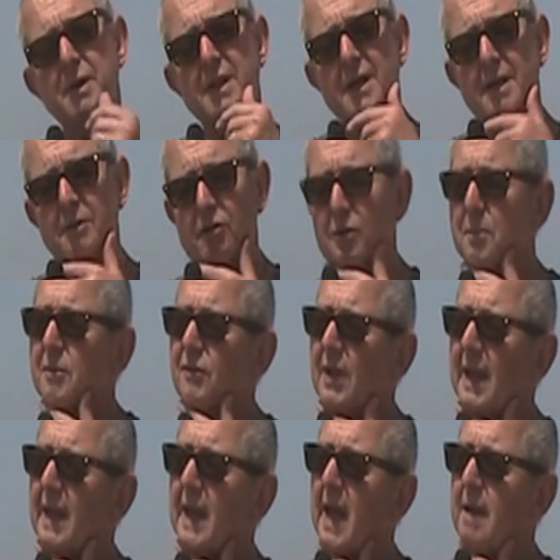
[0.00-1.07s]
with a group of
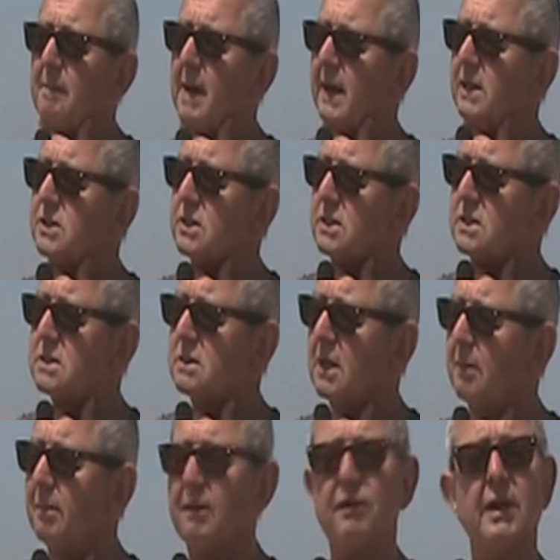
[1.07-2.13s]
key account managers a
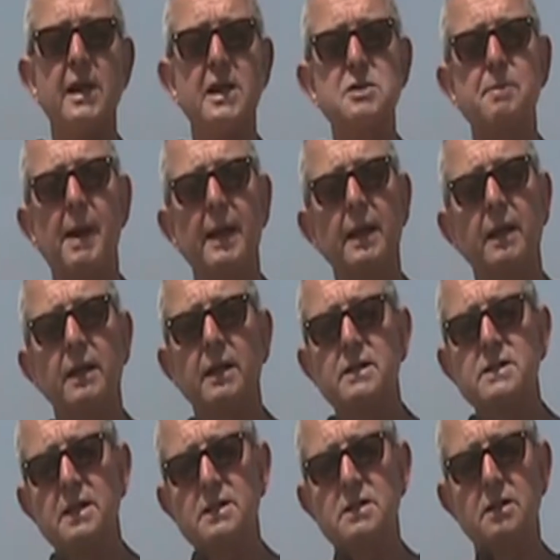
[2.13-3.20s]
couple of years back now, and I
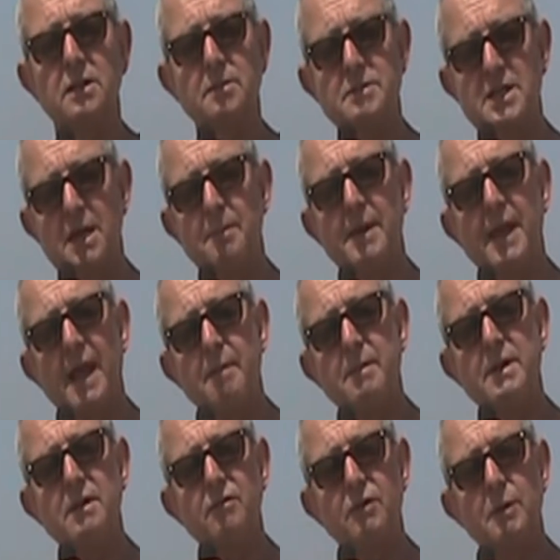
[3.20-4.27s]
said to them, tell me, how
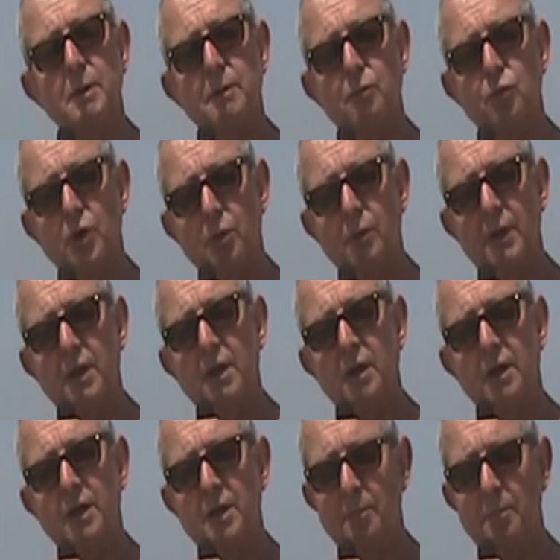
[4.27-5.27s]
many of you are working on a